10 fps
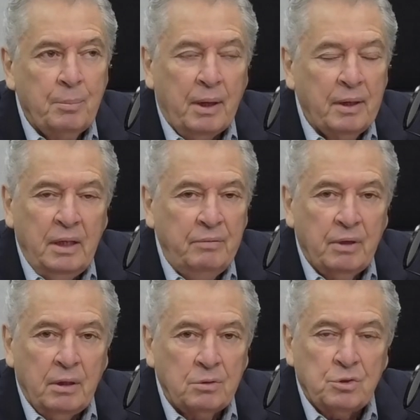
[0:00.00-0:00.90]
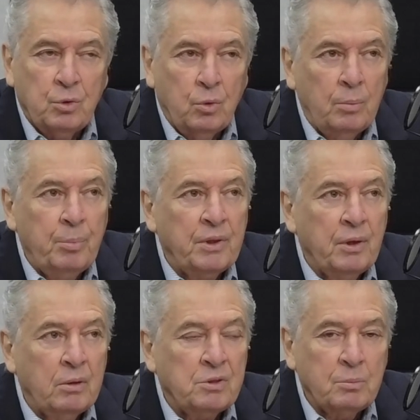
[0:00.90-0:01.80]
about evening the score, but
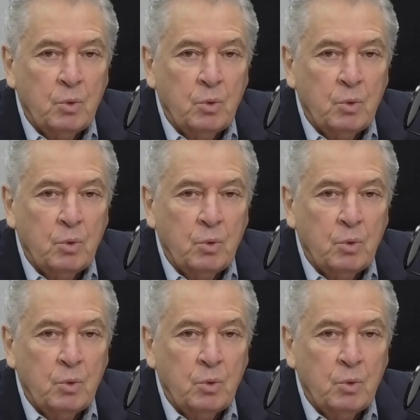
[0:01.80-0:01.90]
there are some